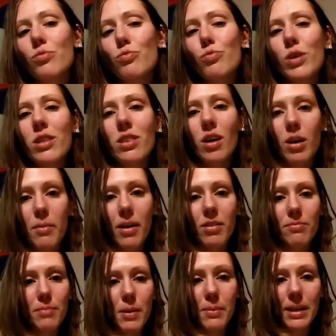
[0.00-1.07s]
we thought
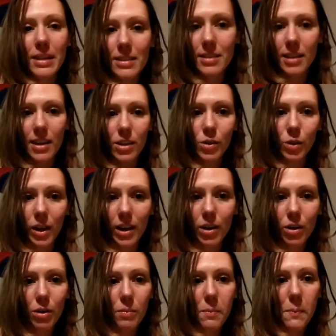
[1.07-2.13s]
about maybe getting together
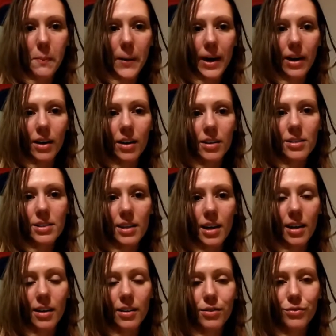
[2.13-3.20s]
later, but
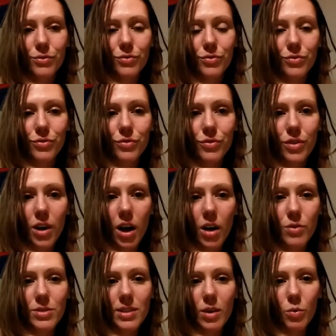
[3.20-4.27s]
I
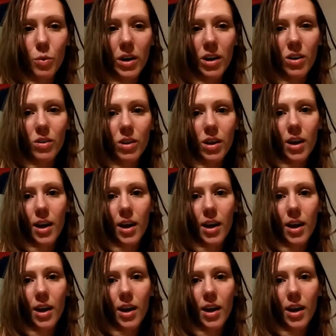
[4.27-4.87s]
was like, well,